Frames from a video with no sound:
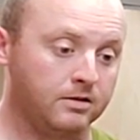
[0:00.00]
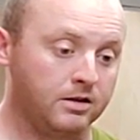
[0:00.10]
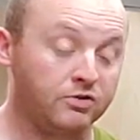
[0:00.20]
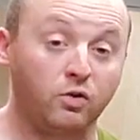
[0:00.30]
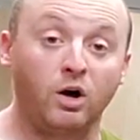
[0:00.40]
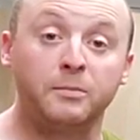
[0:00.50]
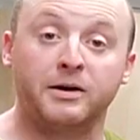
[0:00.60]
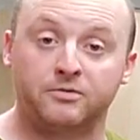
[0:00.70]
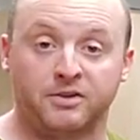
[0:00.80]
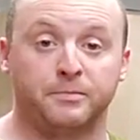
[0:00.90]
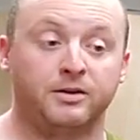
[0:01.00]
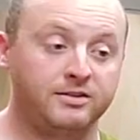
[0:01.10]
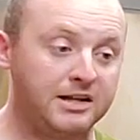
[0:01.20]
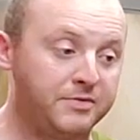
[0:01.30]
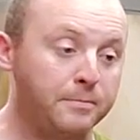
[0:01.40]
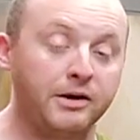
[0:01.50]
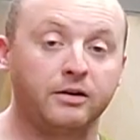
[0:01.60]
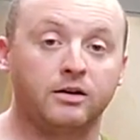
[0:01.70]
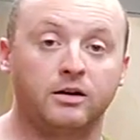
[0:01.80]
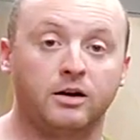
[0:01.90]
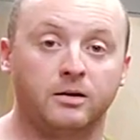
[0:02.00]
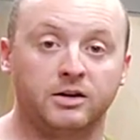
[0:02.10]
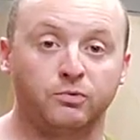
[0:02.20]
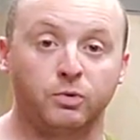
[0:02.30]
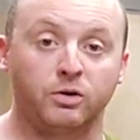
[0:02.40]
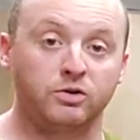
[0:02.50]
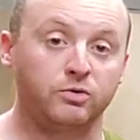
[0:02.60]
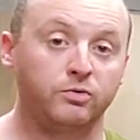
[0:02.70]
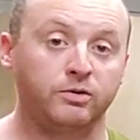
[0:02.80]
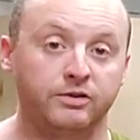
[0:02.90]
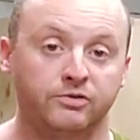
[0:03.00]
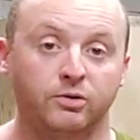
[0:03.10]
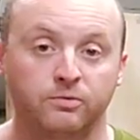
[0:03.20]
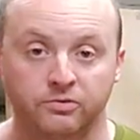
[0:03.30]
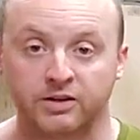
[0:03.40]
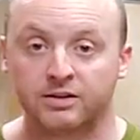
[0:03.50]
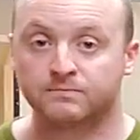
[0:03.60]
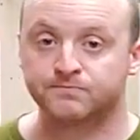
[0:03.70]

It's a long bed flatbed, even better, because we want to do, so say